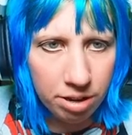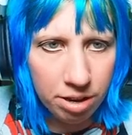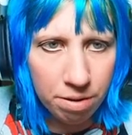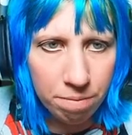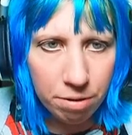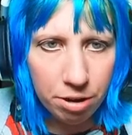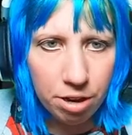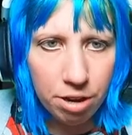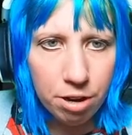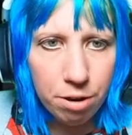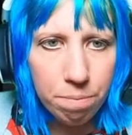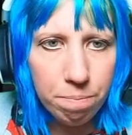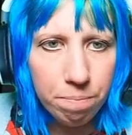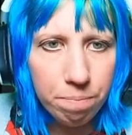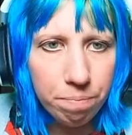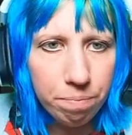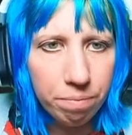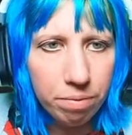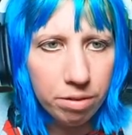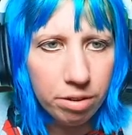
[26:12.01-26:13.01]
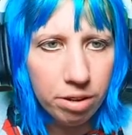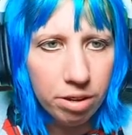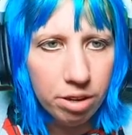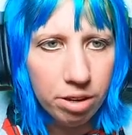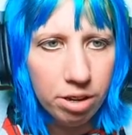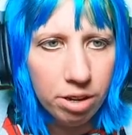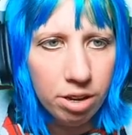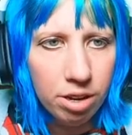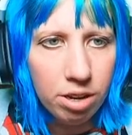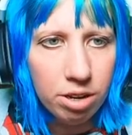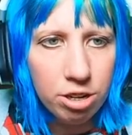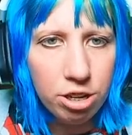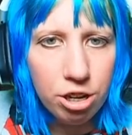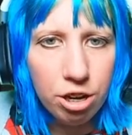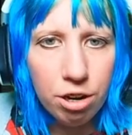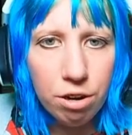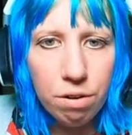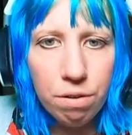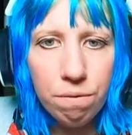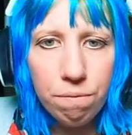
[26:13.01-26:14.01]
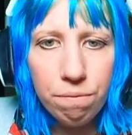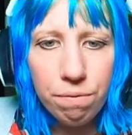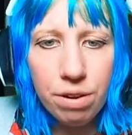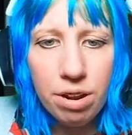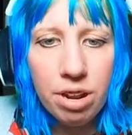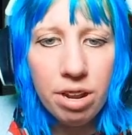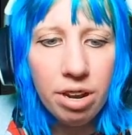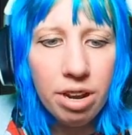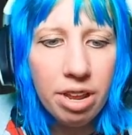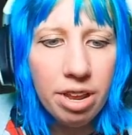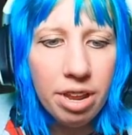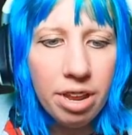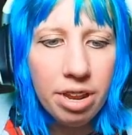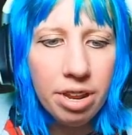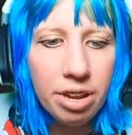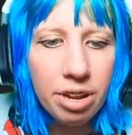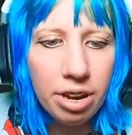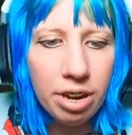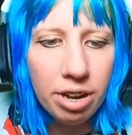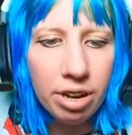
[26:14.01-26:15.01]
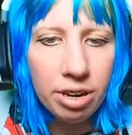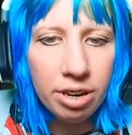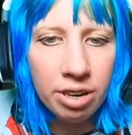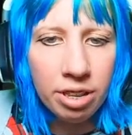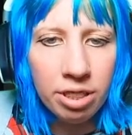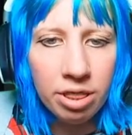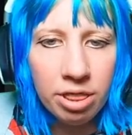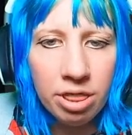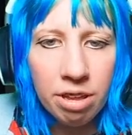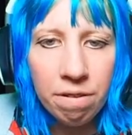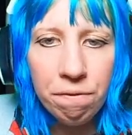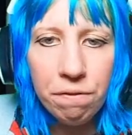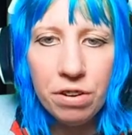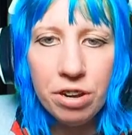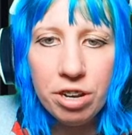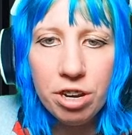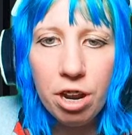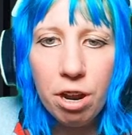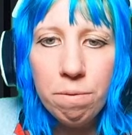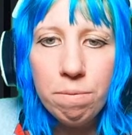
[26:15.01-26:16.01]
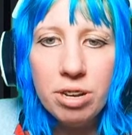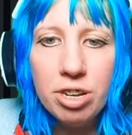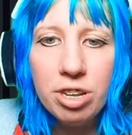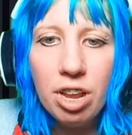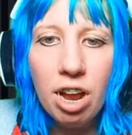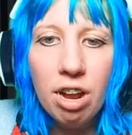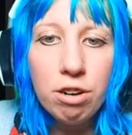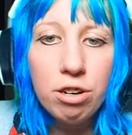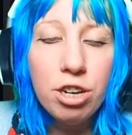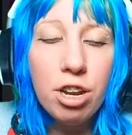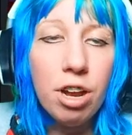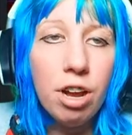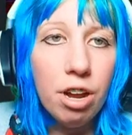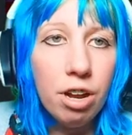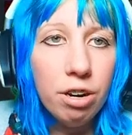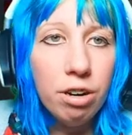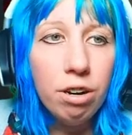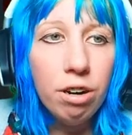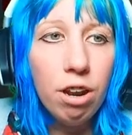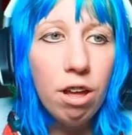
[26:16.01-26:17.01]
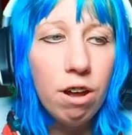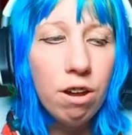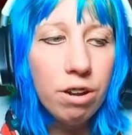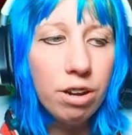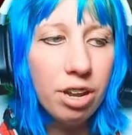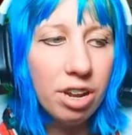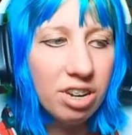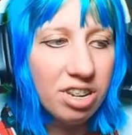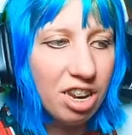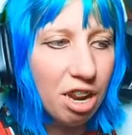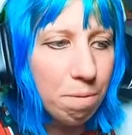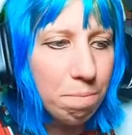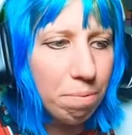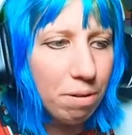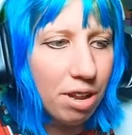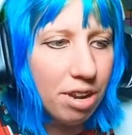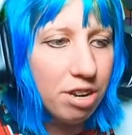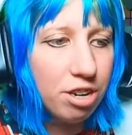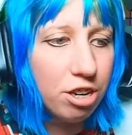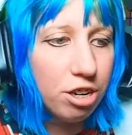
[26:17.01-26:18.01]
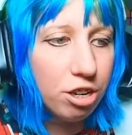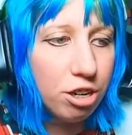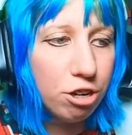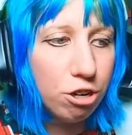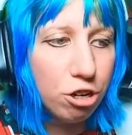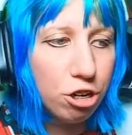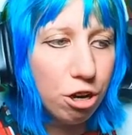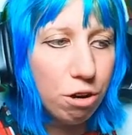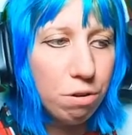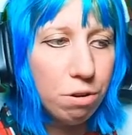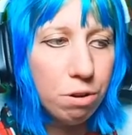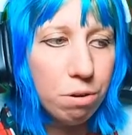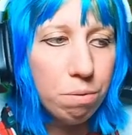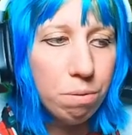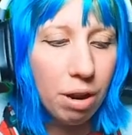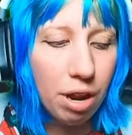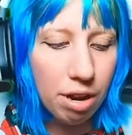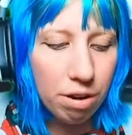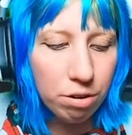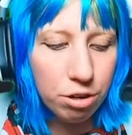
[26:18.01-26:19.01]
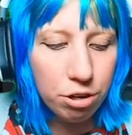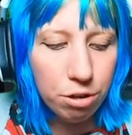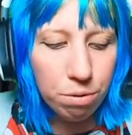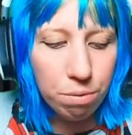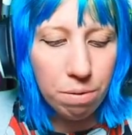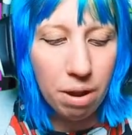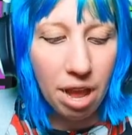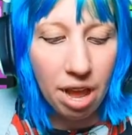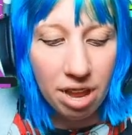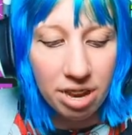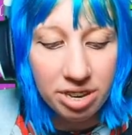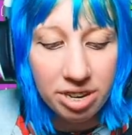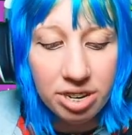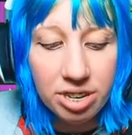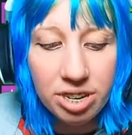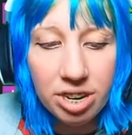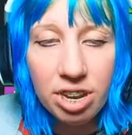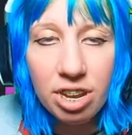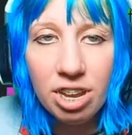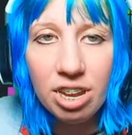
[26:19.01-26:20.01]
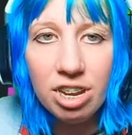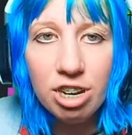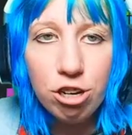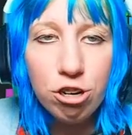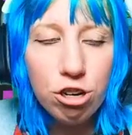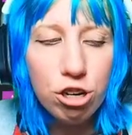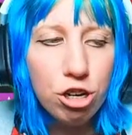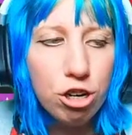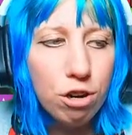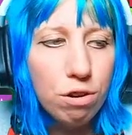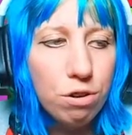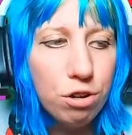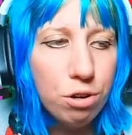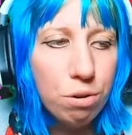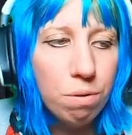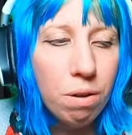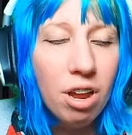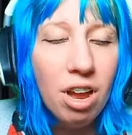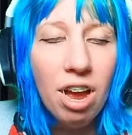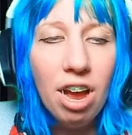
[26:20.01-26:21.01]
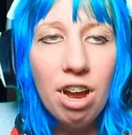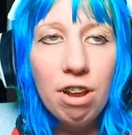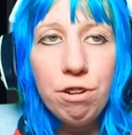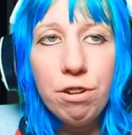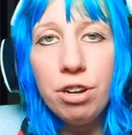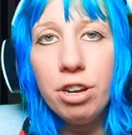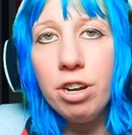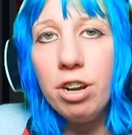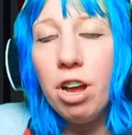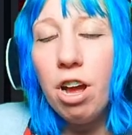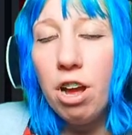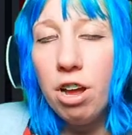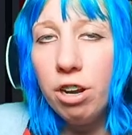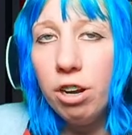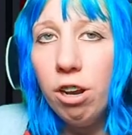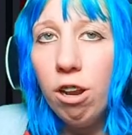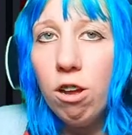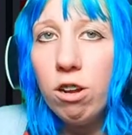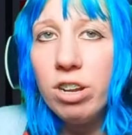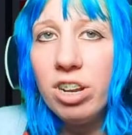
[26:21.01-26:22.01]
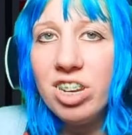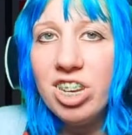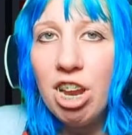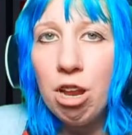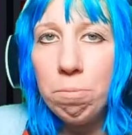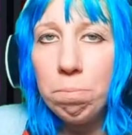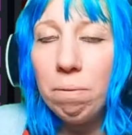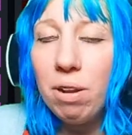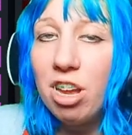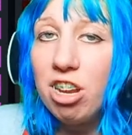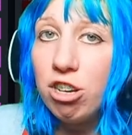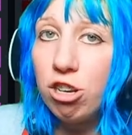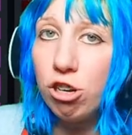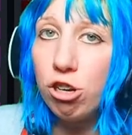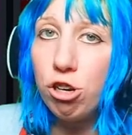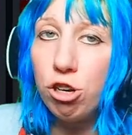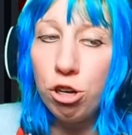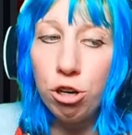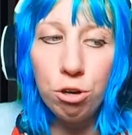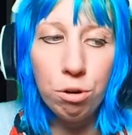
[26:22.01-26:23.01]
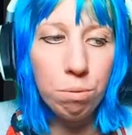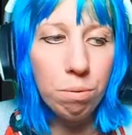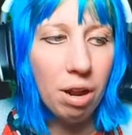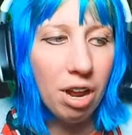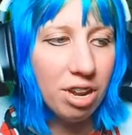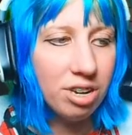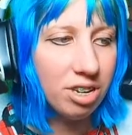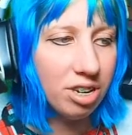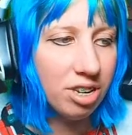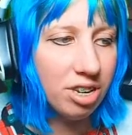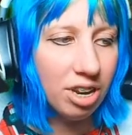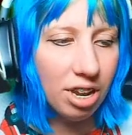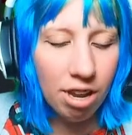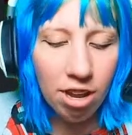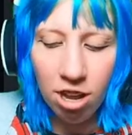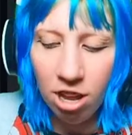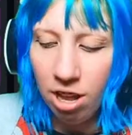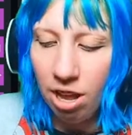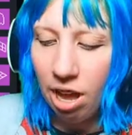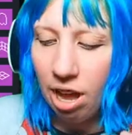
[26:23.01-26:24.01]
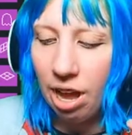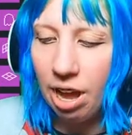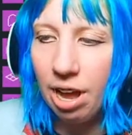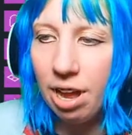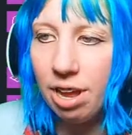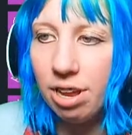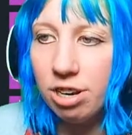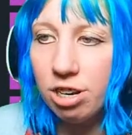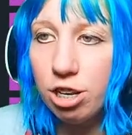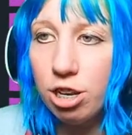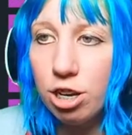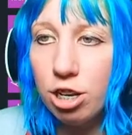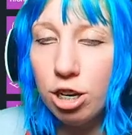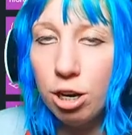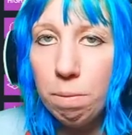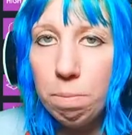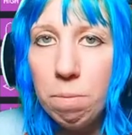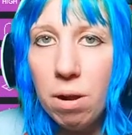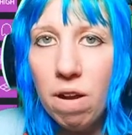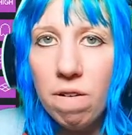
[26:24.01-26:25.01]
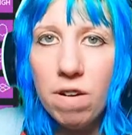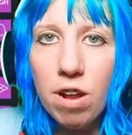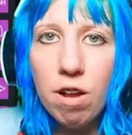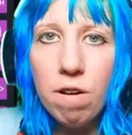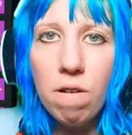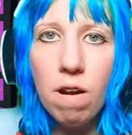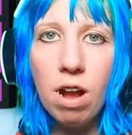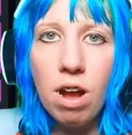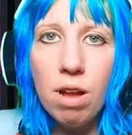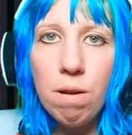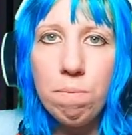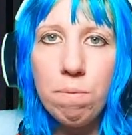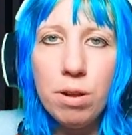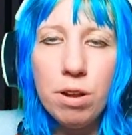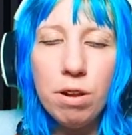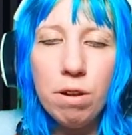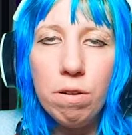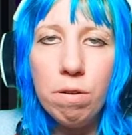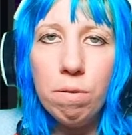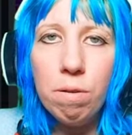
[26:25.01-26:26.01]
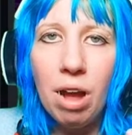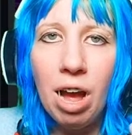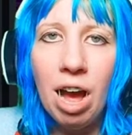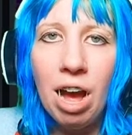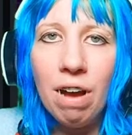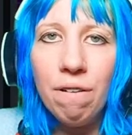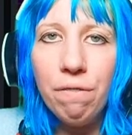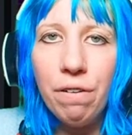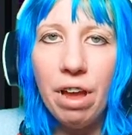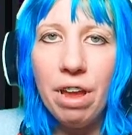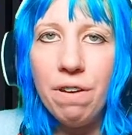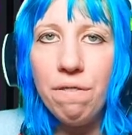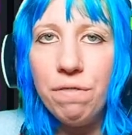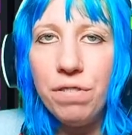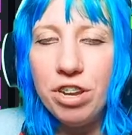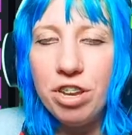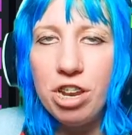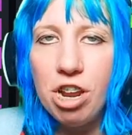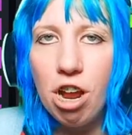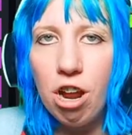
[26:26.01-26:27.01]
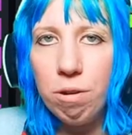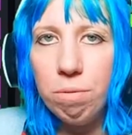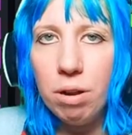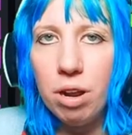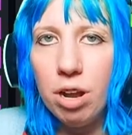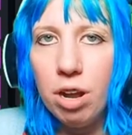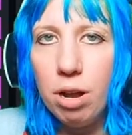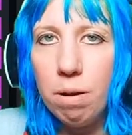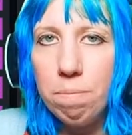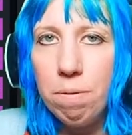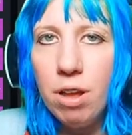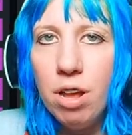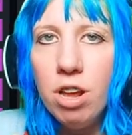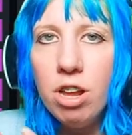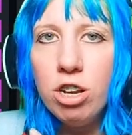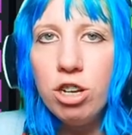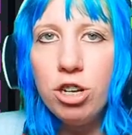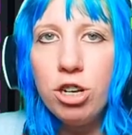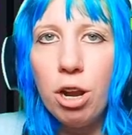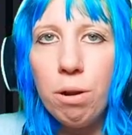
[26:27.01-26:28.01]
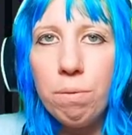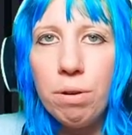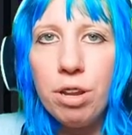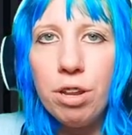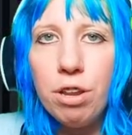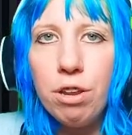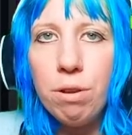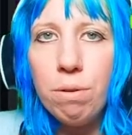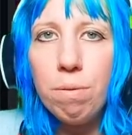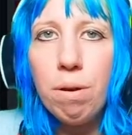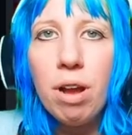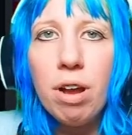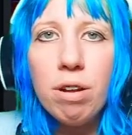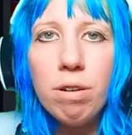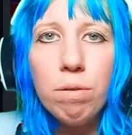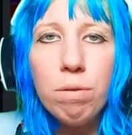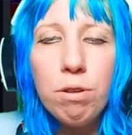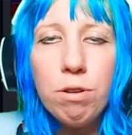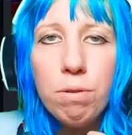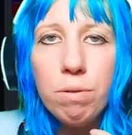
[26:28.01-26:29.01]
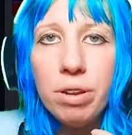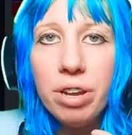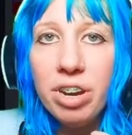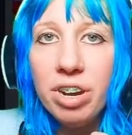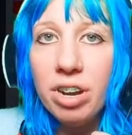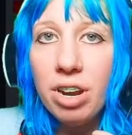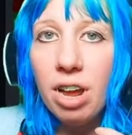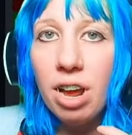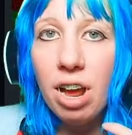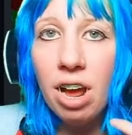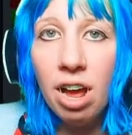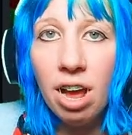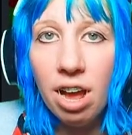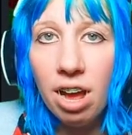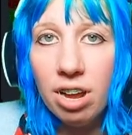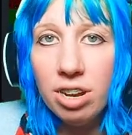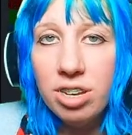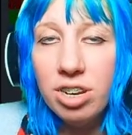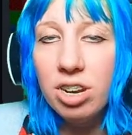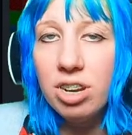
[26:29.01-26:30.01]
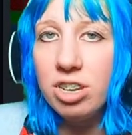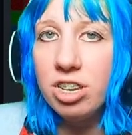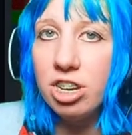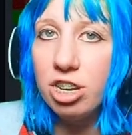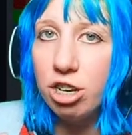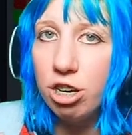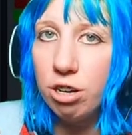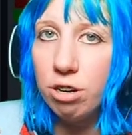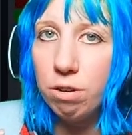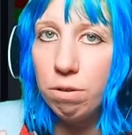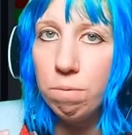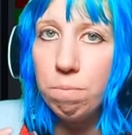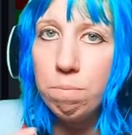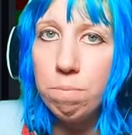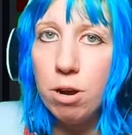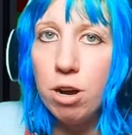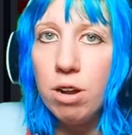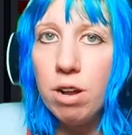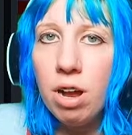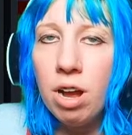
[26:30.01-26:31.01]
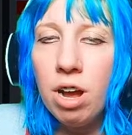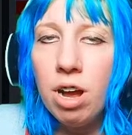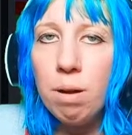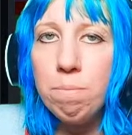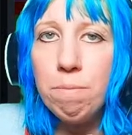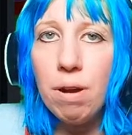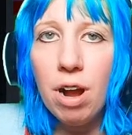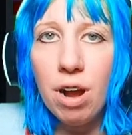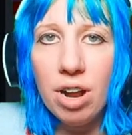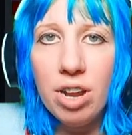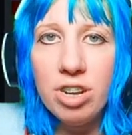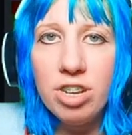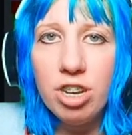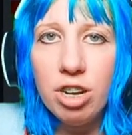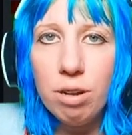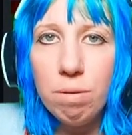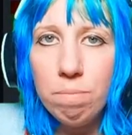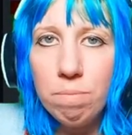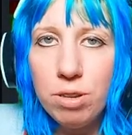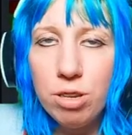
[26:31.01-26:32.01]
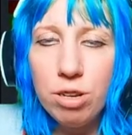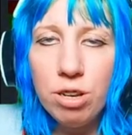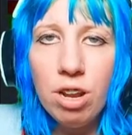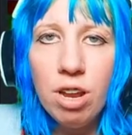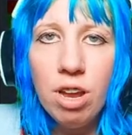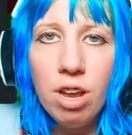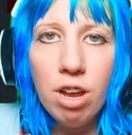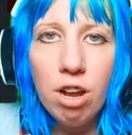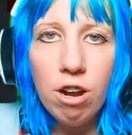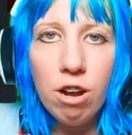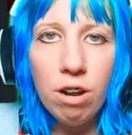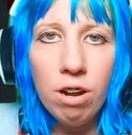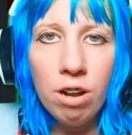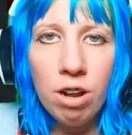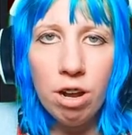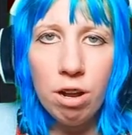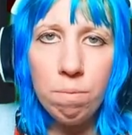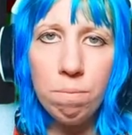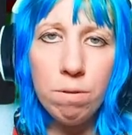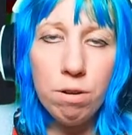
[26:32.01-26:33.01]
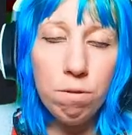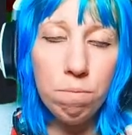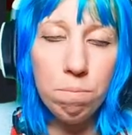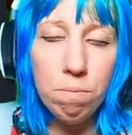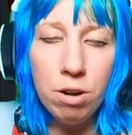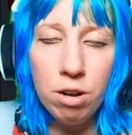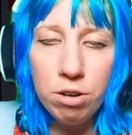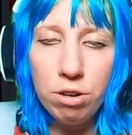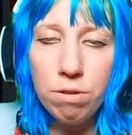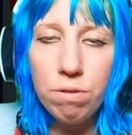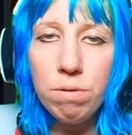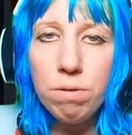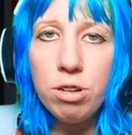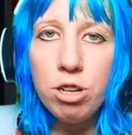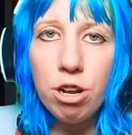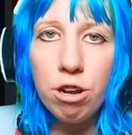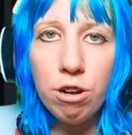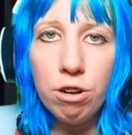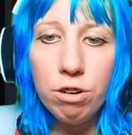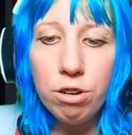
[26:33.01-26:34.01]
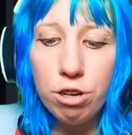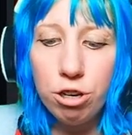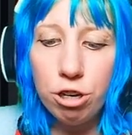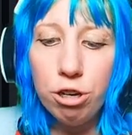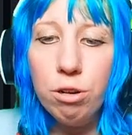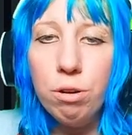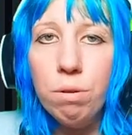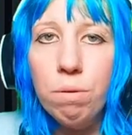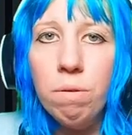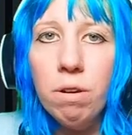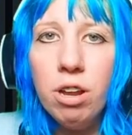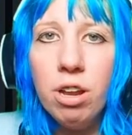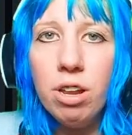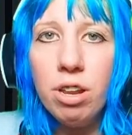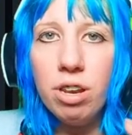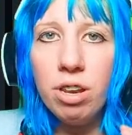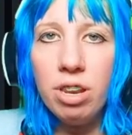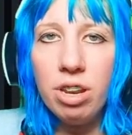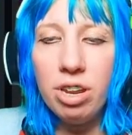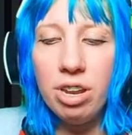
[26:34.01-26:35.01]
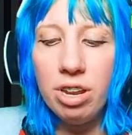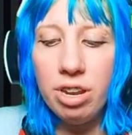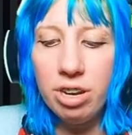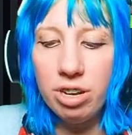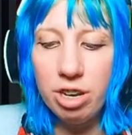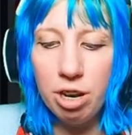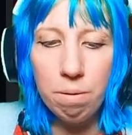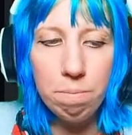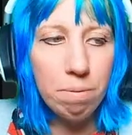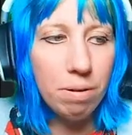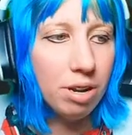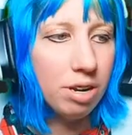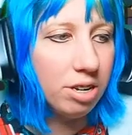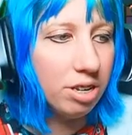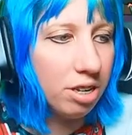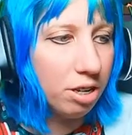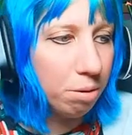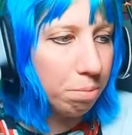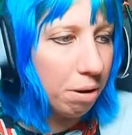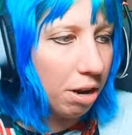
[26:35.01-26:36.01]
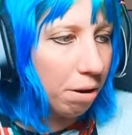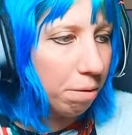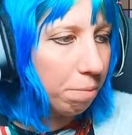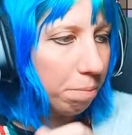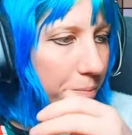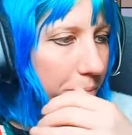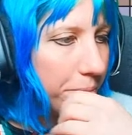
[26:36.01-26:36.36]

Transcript: Here we go. So really, the video is how to unlock a template. It doesn't show you how to edit it. It just shows you how you can unlock a template to edit it. And tomorrow I will have a video up showing you how you can add additional items or models onto the templates as well.